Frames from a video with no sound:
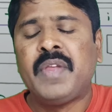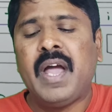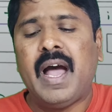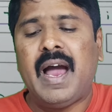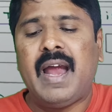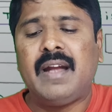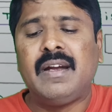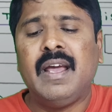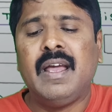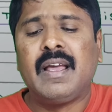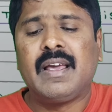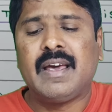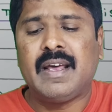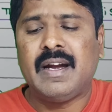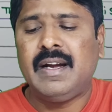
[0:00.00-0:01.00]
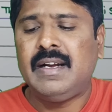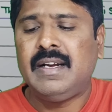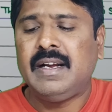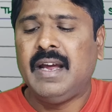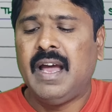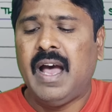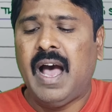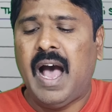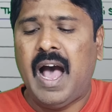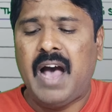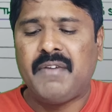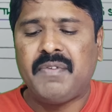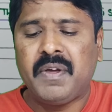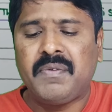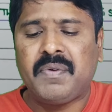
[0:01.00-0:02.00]
and current
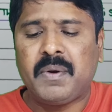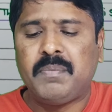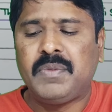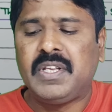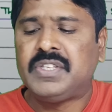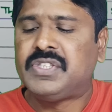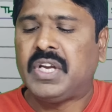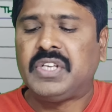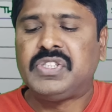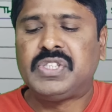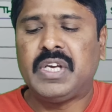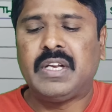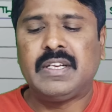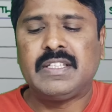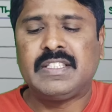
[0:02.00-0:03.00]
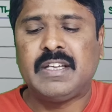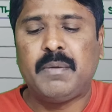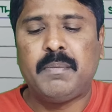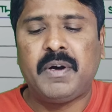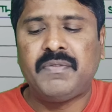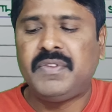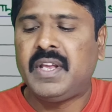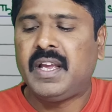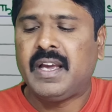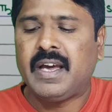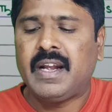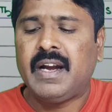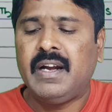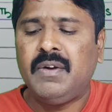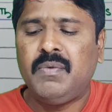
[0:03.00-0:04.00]
away from the junction, sum of the
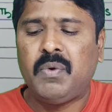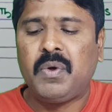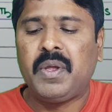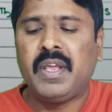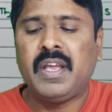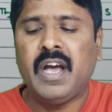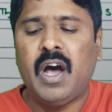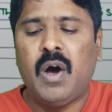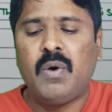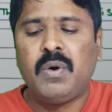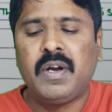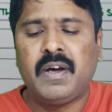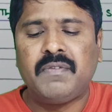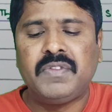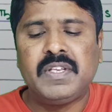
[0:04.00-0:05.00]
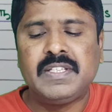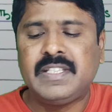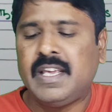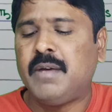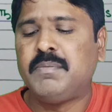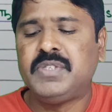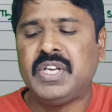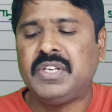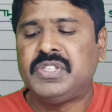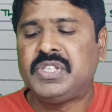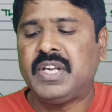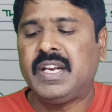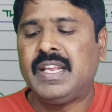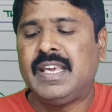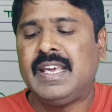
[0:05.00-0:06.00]
current flowing out of the same
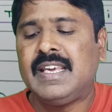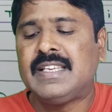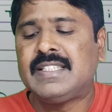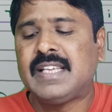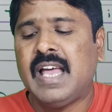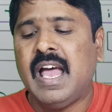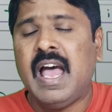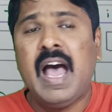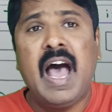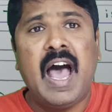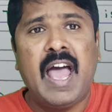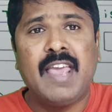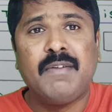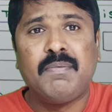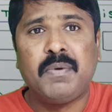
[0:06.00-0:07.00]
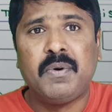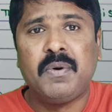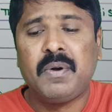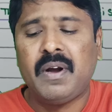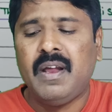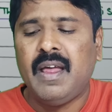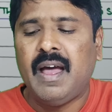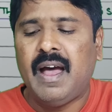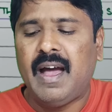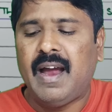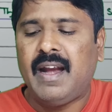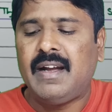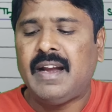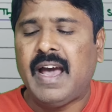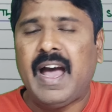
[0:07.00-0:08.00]
junction is I4
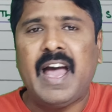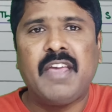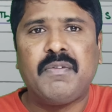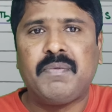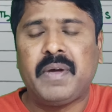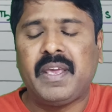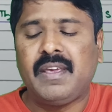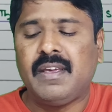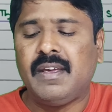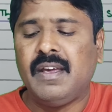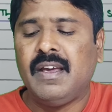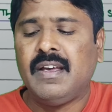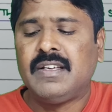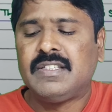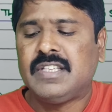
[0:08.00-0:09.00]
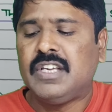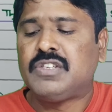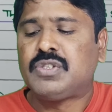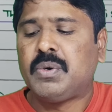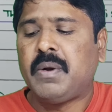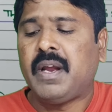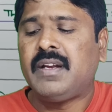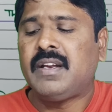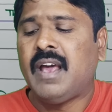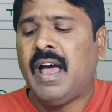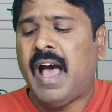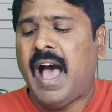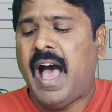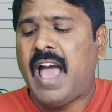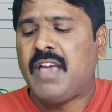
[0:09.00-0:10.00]
and I5. See student,
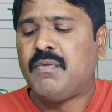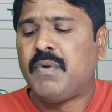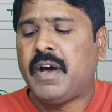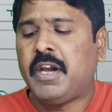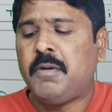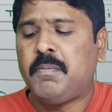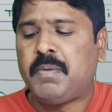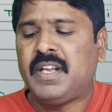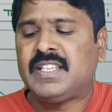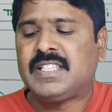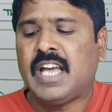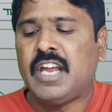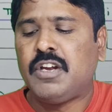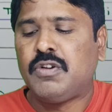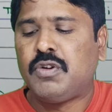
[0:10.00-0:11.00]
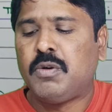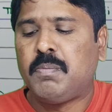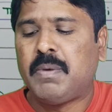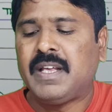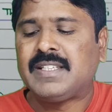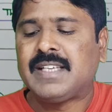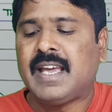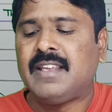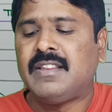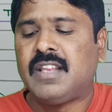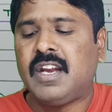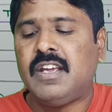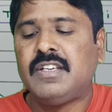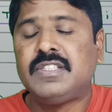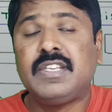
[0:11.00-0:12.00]
I1 plus I2 plus
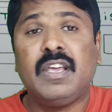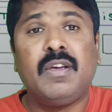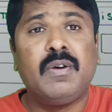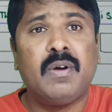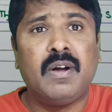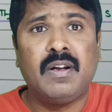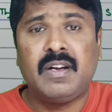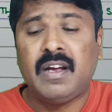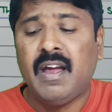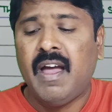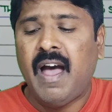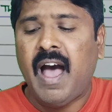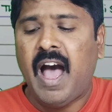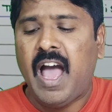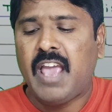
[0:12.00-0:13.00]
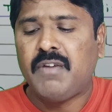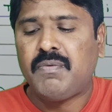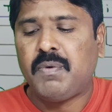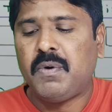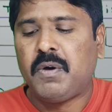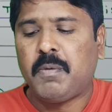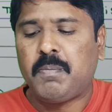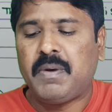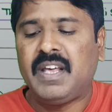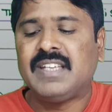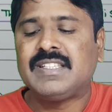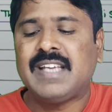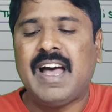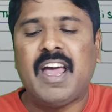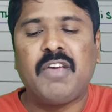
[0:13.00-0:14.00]
I3 is equal to I4
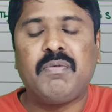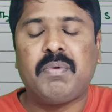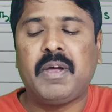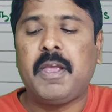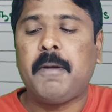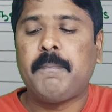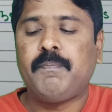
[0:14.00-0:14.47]
plus I5,